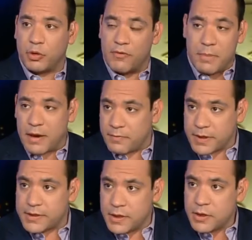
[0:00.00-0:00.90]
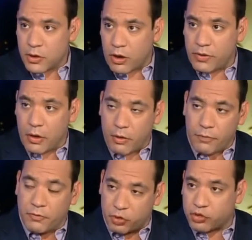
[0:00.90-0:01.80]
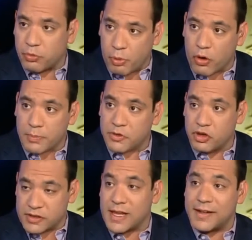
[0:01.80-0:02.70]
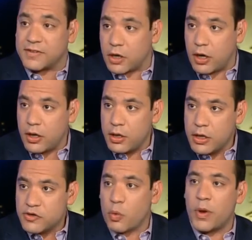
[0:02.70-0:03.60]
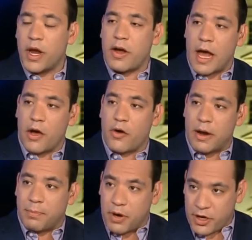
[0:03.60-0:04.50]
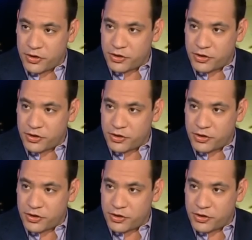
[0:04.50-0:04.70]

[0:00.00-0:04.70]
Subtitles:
benefits of social programs such as Head Start. So we are now going to punish.